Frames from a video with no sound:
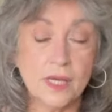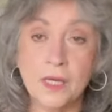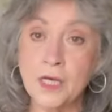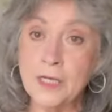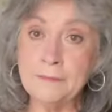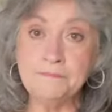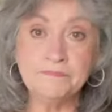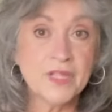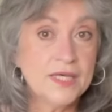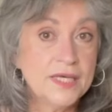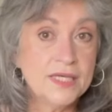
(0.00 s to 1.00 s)
um,
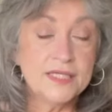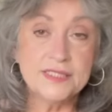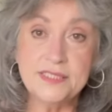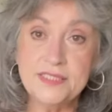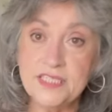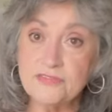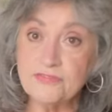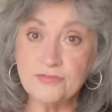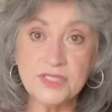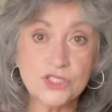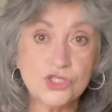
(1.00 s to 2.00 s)

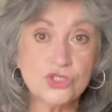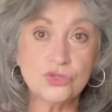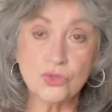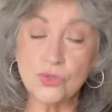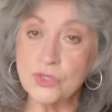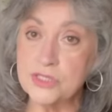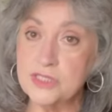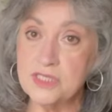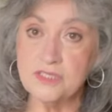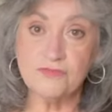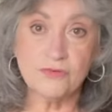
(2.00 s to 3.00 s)
different stores,
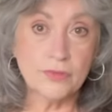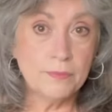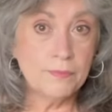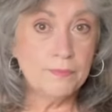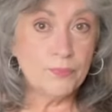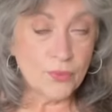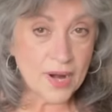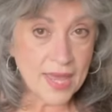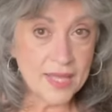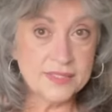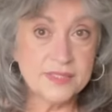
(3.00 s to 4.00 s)
different
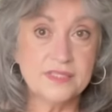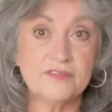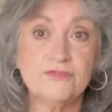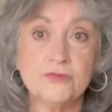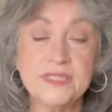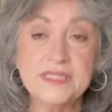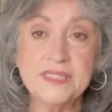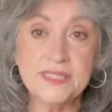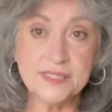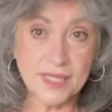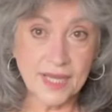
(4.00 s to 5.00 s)
brands, different
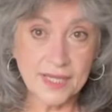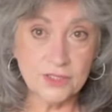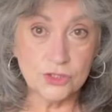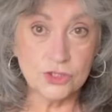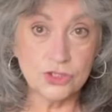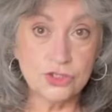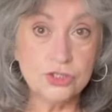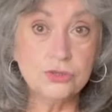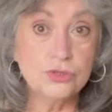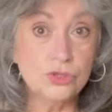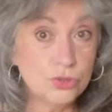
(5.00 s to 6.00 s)
designers do
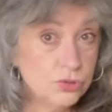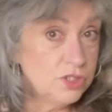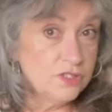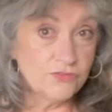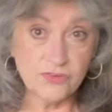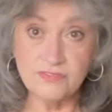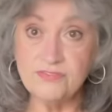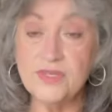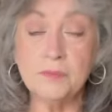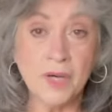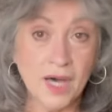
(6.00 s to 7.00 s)
use different
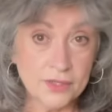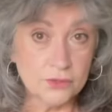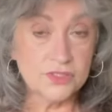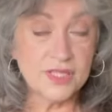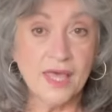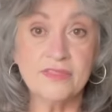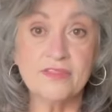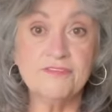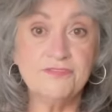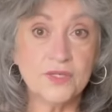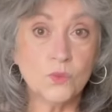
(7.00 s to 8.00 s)
fit models and the
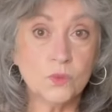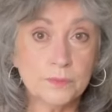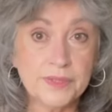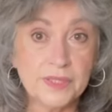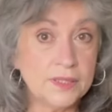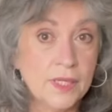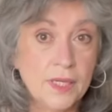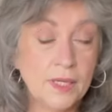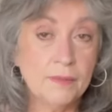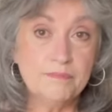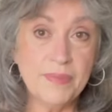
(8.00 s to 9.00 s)
fit will be
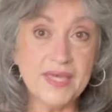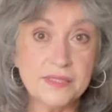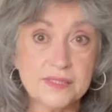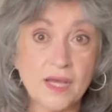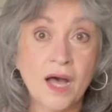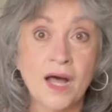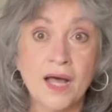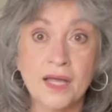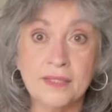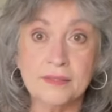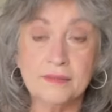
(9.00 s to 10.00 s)
based
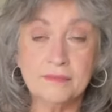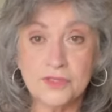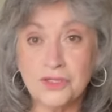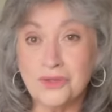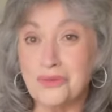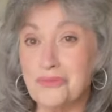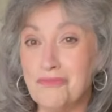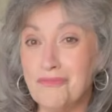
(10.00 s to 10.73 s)
on, you know,